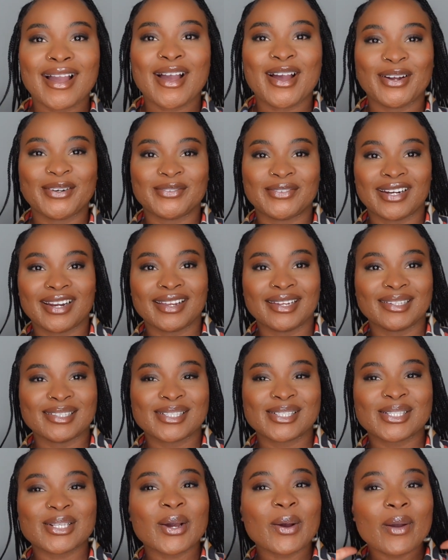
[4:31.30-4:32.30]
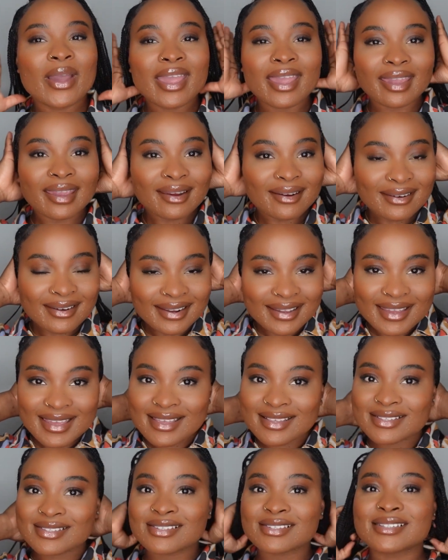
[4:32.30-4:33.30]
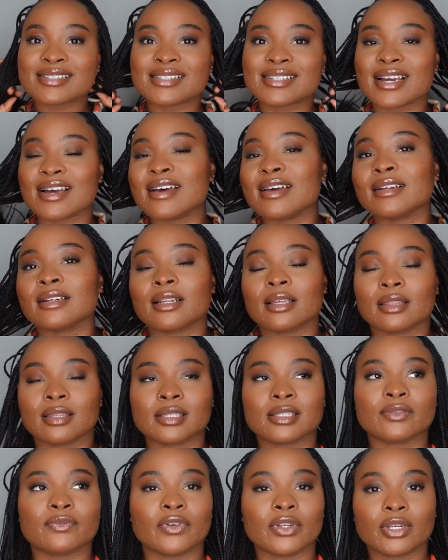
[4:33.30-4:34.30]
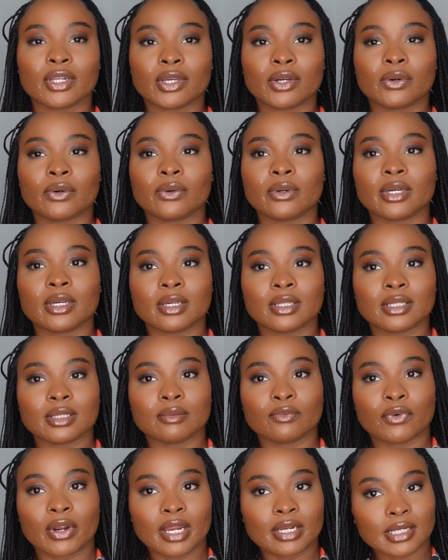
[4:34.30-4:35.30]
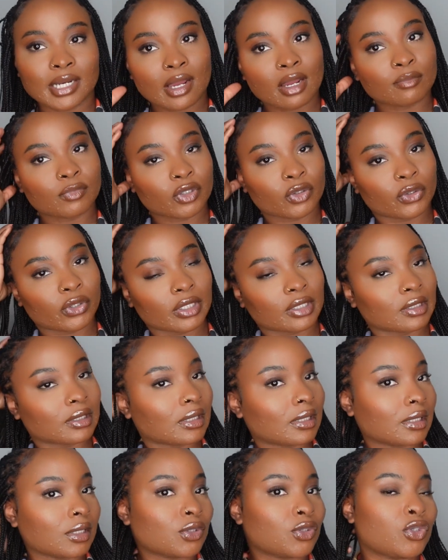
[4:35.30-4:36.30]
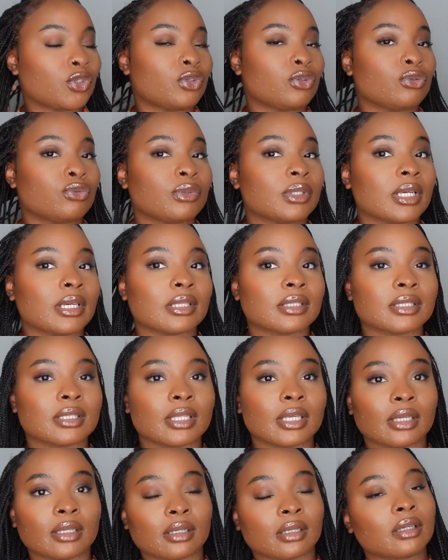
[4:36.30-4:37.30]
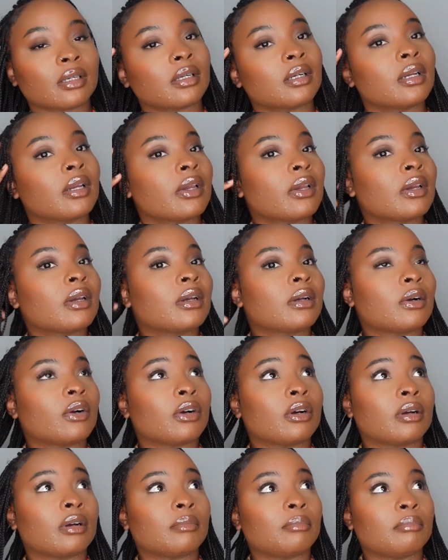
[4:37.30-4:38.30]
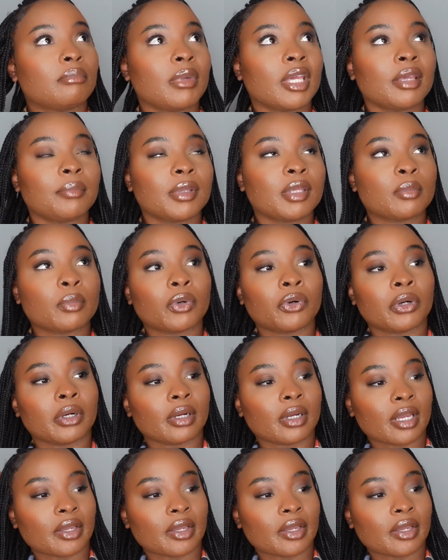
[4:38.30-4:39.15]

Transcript: Alright, so hair is done. This video right now I'm recording like 2 days later, maybe more.